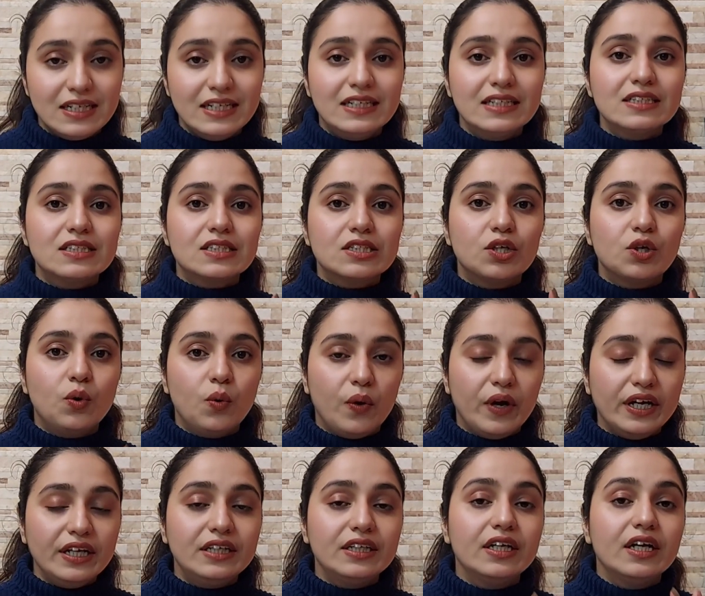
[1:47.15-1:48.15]
It is
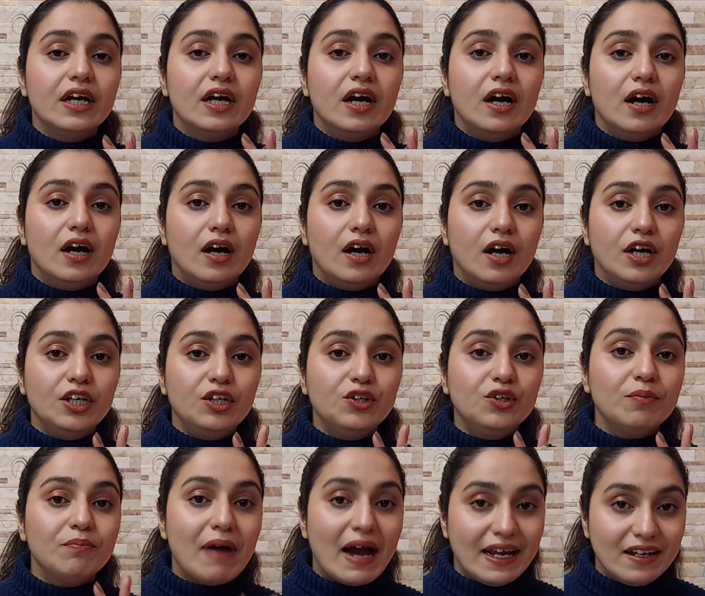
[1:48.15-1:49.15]
quite
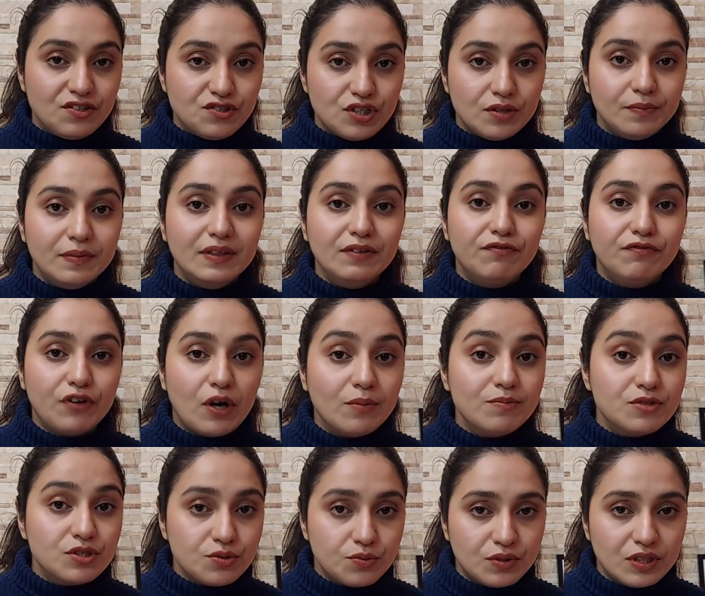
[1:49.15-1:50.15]
manageable
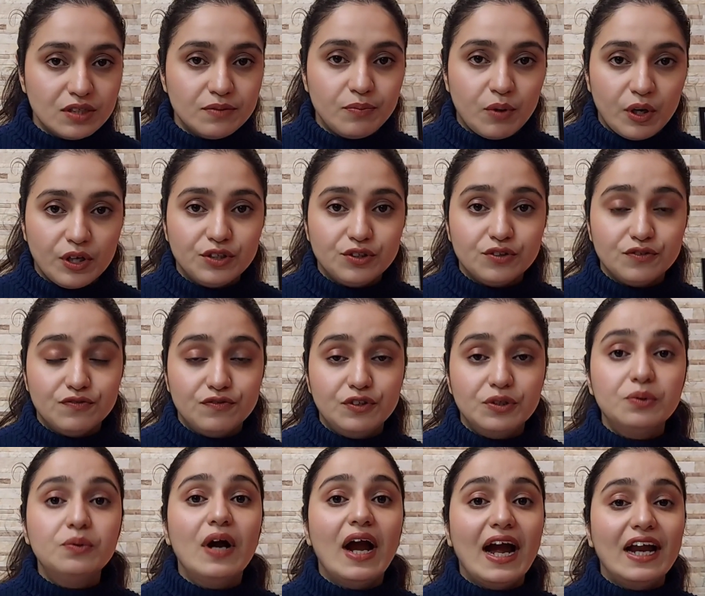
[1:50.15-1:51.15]
from student point of
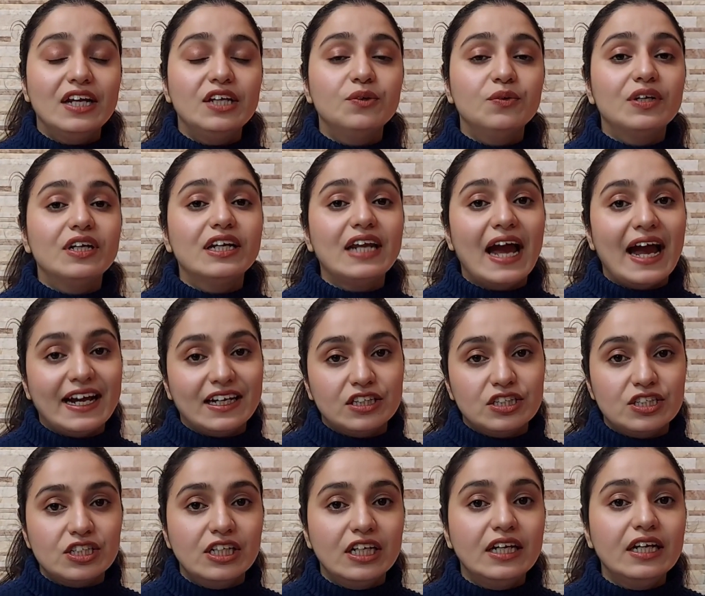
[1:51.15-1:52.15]
view, and you can
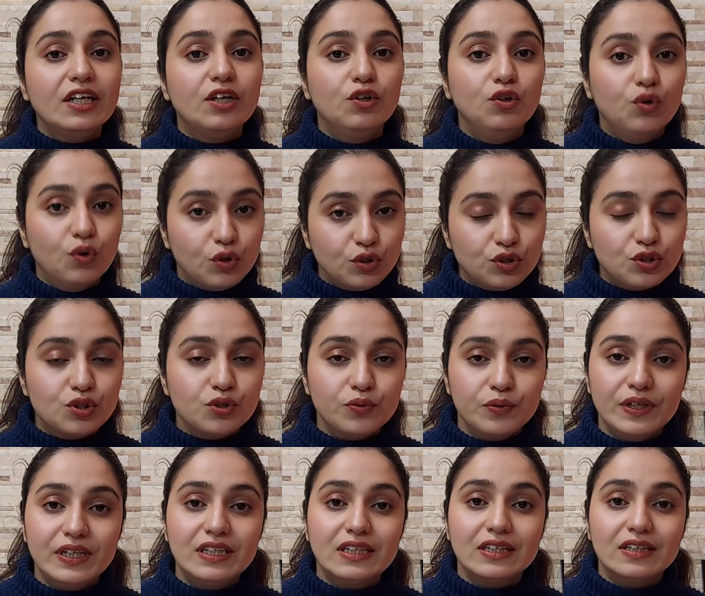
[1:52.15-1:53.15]
actually go through
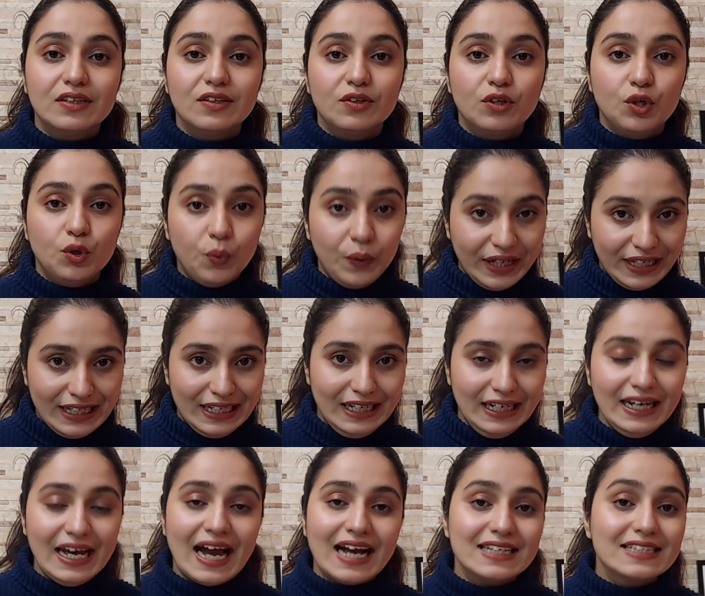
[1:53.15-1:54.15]
it
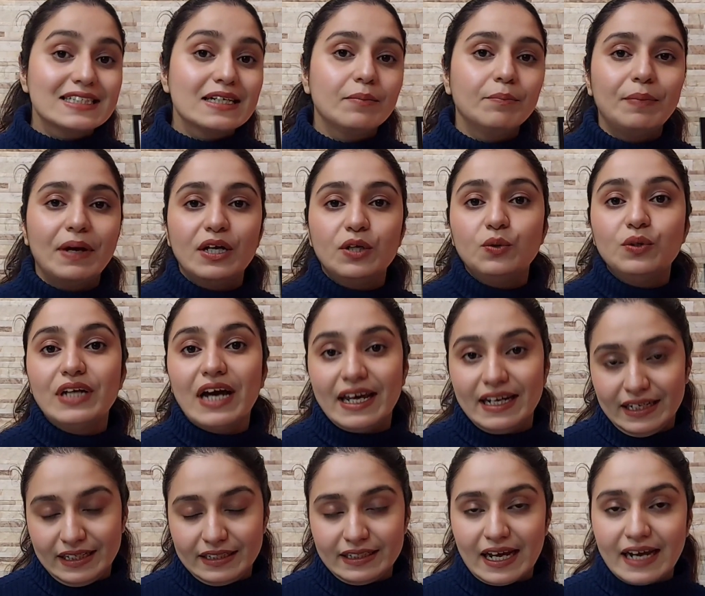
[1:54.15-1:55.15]
quickly as compared to
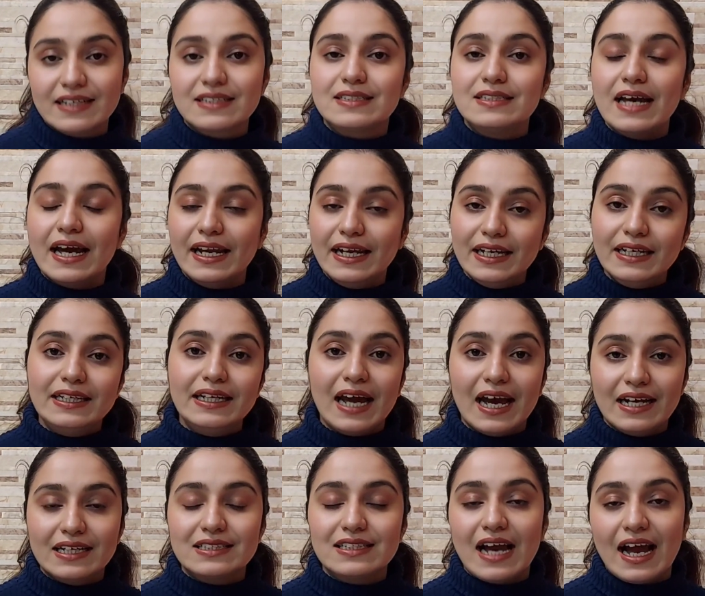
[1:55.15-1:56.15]
direct tax. Direct
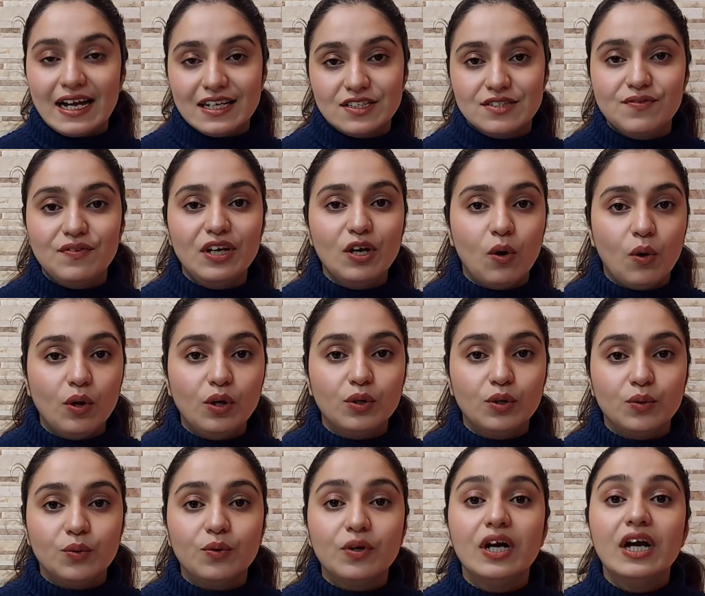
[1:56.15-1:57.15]
tax, as we all
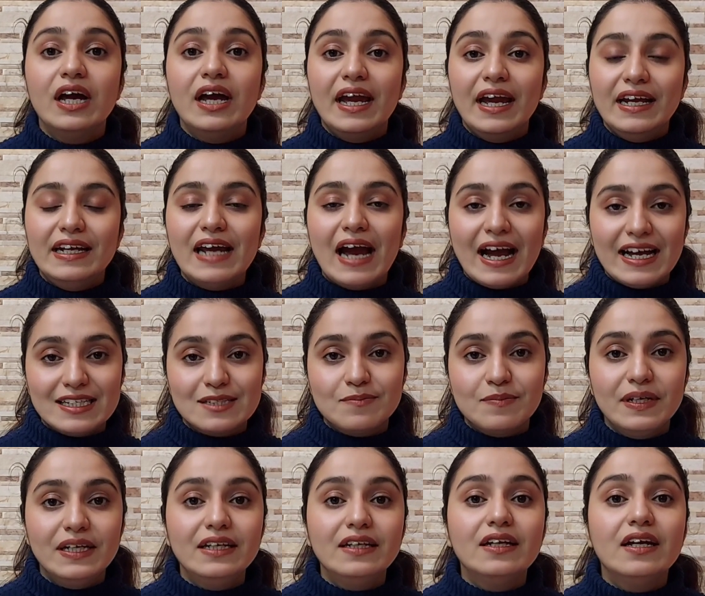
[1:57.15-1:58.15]
know, it has
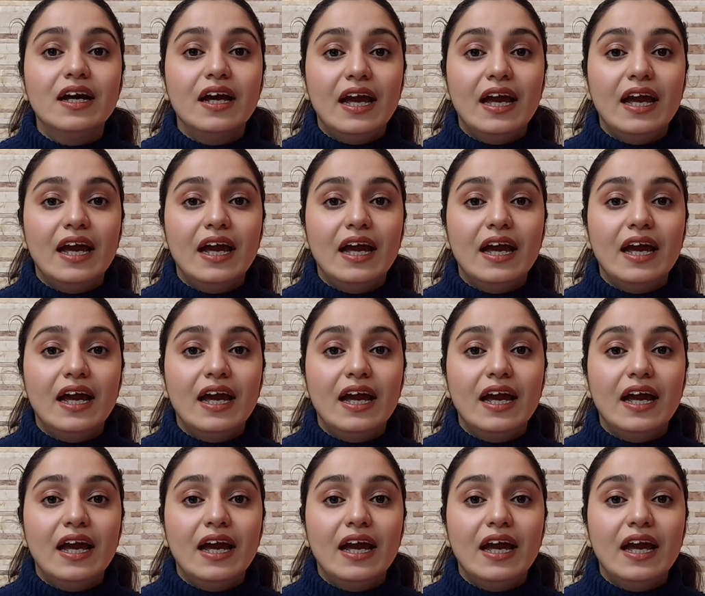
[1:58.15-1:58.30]
been